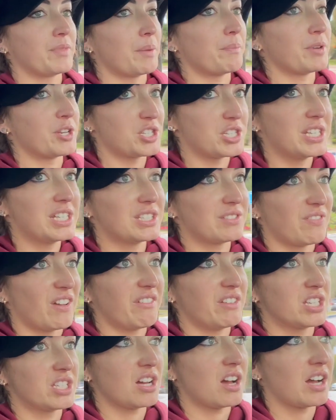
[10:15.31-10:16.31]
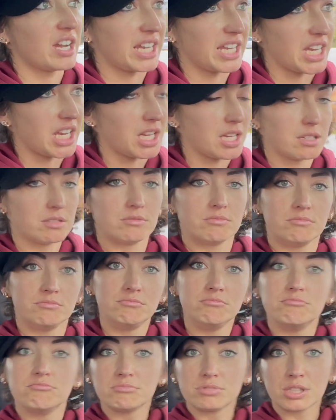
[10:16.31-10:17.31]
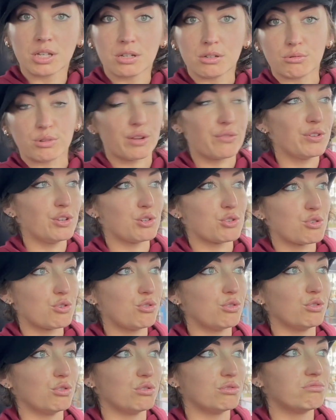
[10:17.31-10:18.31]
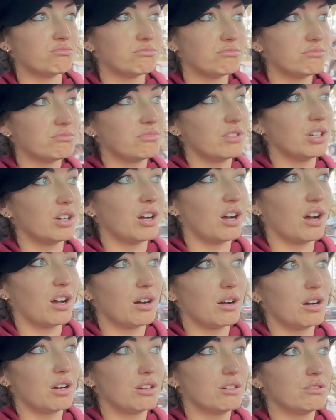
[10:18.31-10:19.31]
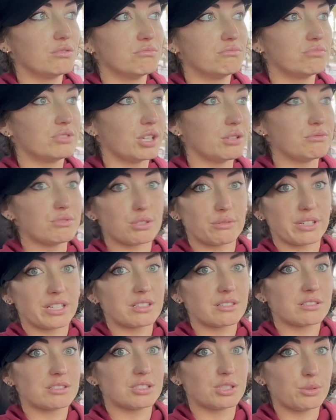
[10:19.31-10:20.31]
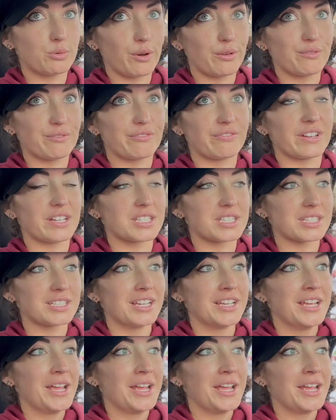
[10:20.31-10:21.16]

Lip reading: But she is very tiny, so if you're tall, don't do it, because you won't fit.